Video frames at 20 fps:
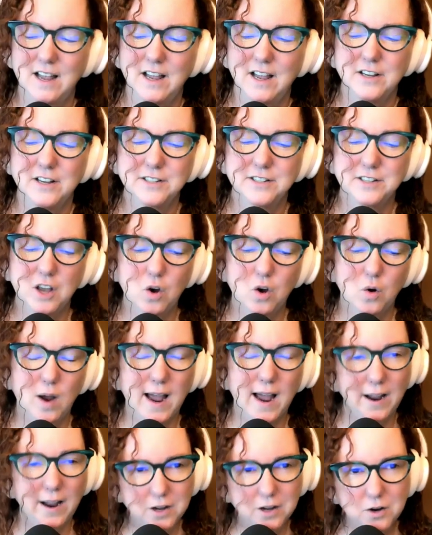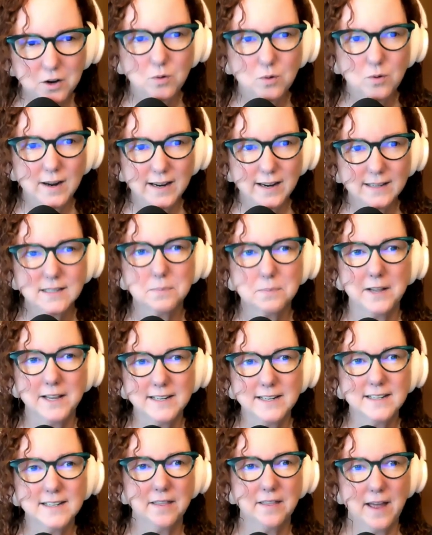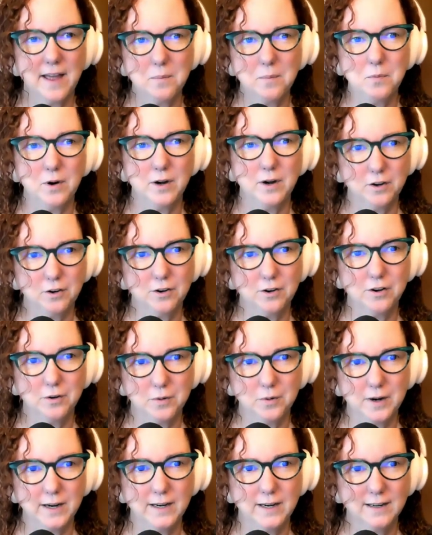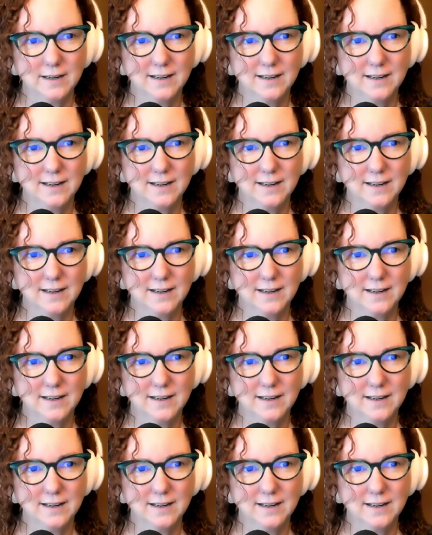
So how do you explain to them what you're doing?